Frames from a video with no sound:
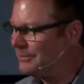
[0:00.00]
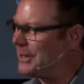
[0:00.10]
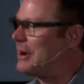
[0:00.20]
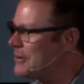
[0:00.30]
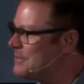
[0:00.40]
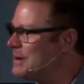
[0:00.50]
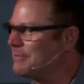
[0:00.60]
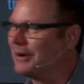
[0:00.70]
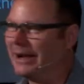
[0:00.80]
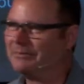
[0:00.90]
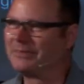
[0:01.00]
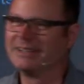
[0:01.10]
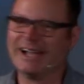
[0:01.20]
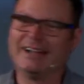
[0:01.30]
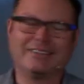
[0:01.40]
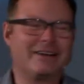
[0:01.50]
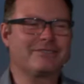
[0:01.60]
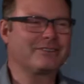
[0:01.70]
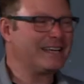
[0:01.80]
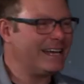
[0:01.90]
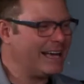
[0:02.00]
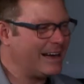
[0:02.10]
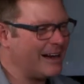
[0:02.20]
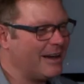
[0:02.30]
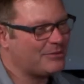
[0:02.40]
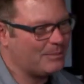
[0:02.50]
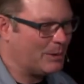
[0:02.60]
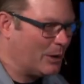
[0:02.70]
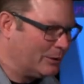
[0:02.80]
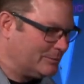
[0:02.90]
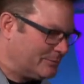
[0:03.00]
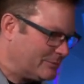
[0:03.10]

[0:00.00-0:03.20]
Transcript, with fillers: But I remember it. I'll never forget. I got off the boat.